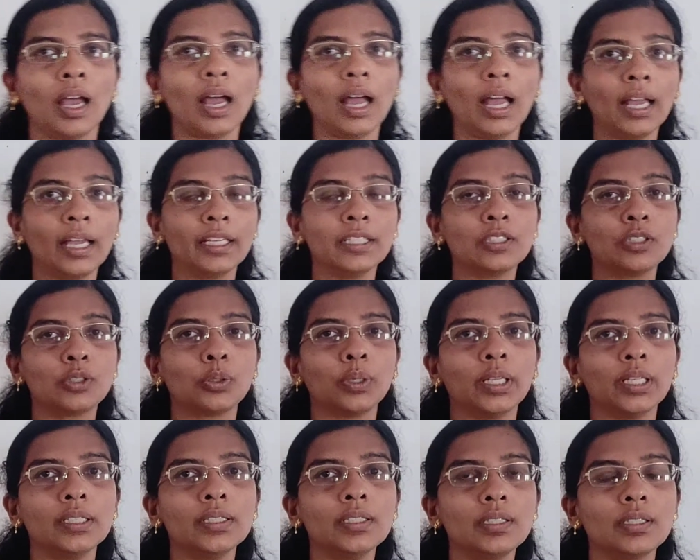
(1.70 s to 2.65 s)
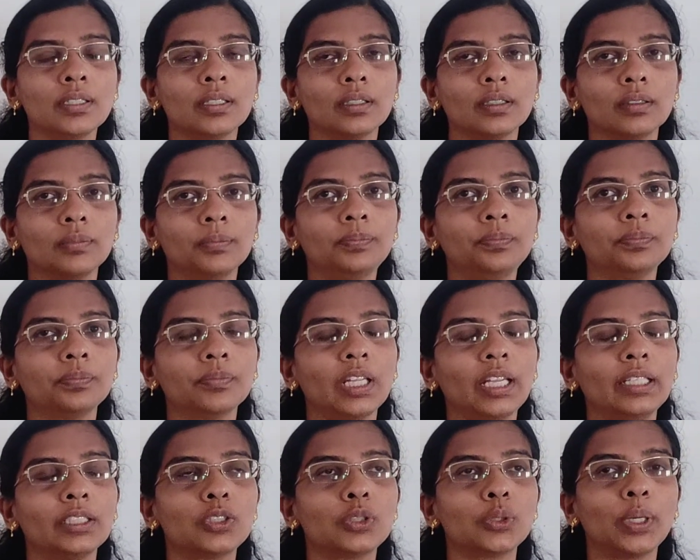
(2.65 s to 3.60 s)
Hi students,
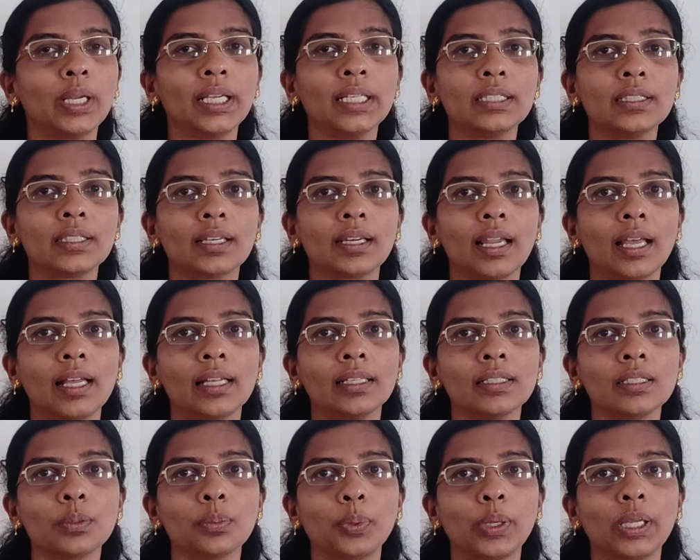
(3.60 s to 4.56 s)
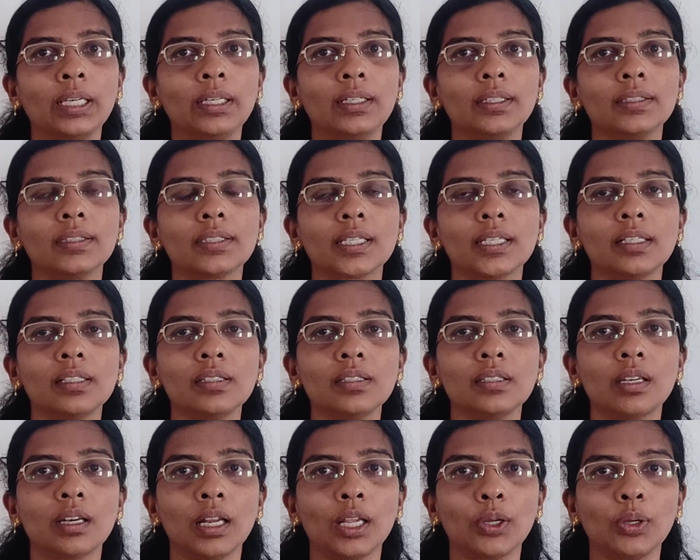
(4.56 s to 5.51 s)
in today's class we will
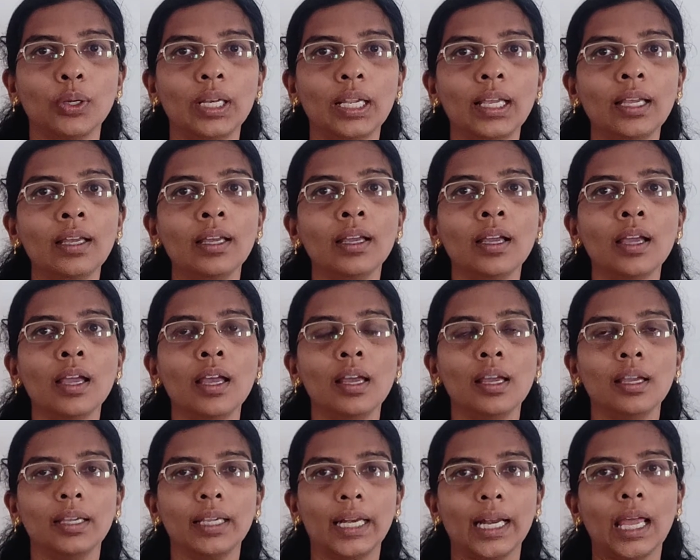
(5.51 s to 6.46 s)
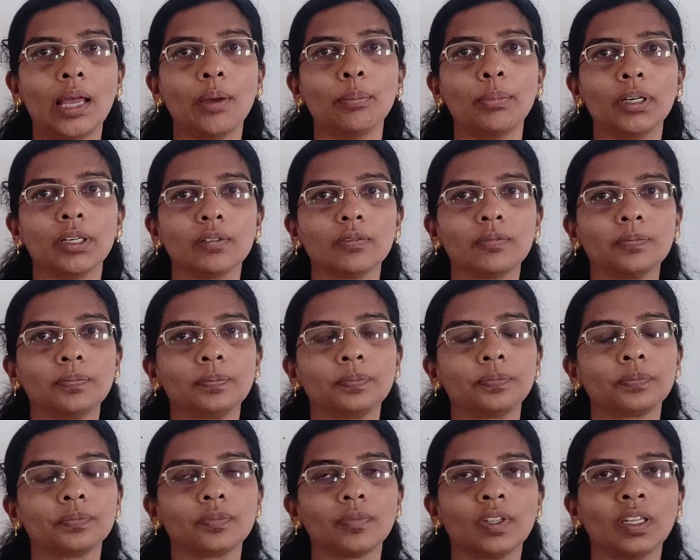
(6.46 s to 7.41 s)
discuss regular grammar.
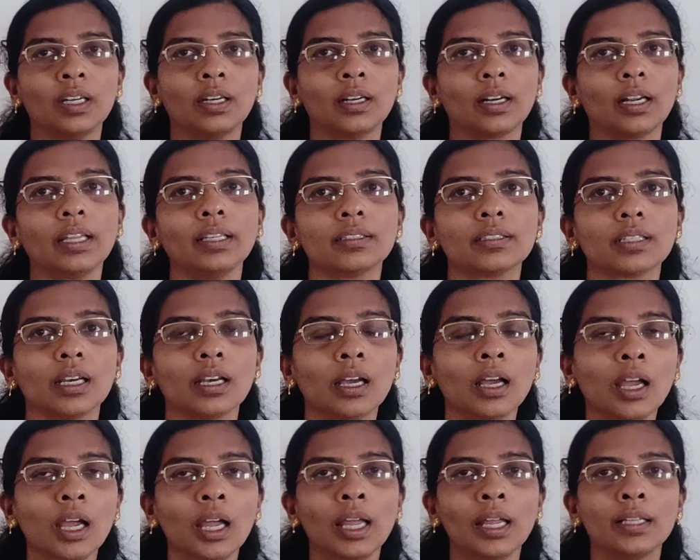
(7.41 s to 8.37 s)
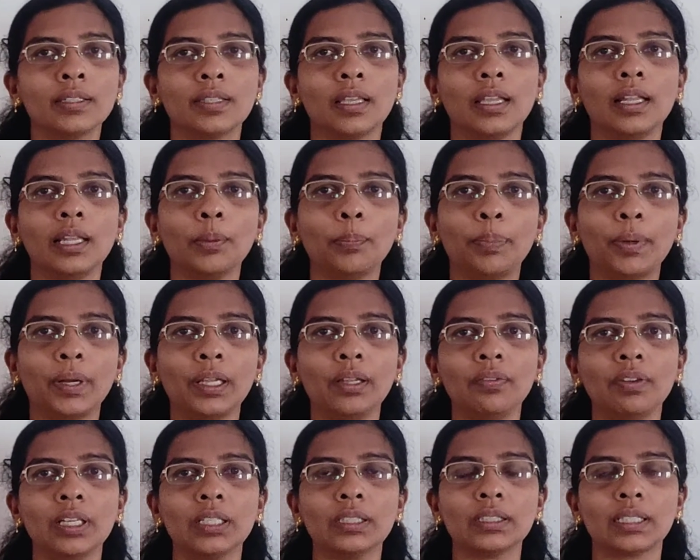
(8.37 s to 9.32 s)
Right up. So in the
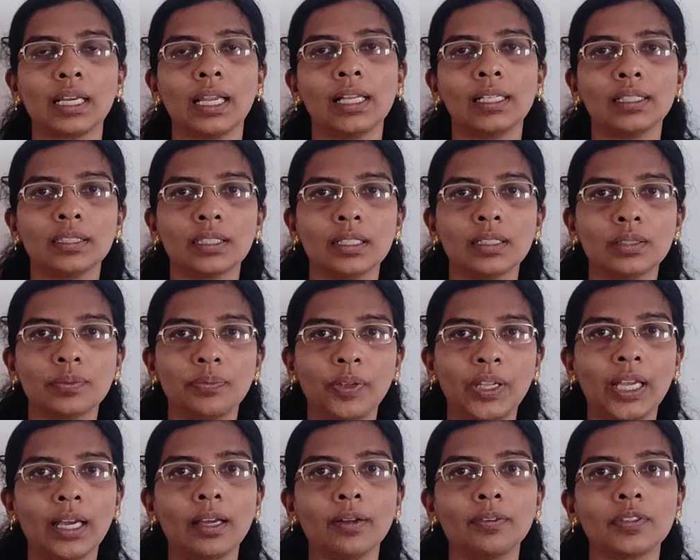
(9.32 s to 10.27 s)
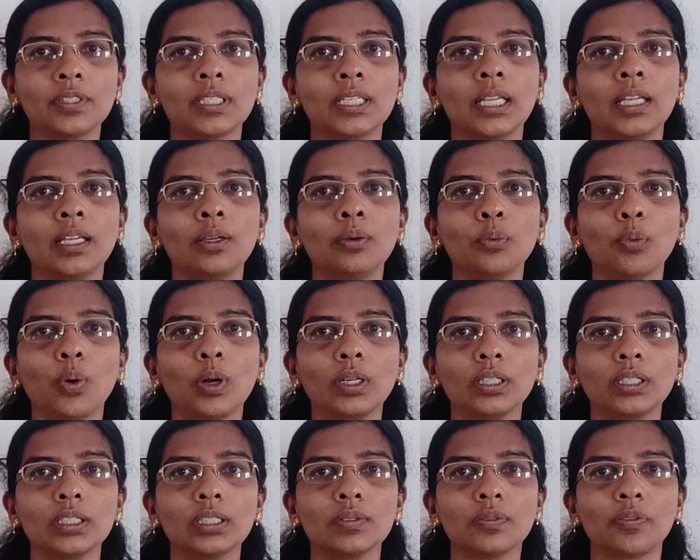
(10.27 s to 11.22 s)
previous classes we have seen
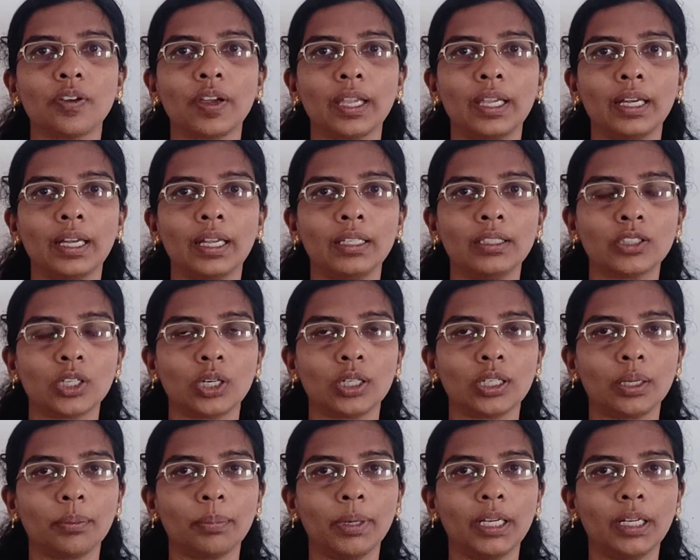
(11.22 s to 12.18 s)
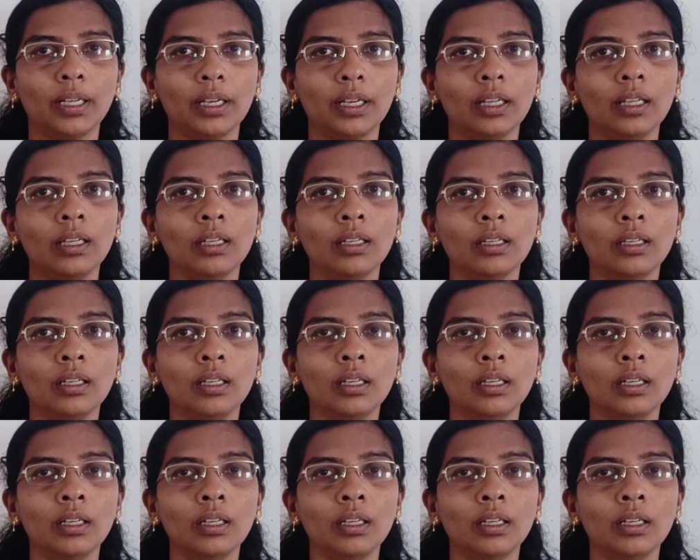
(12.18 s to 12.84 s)
what is finite automata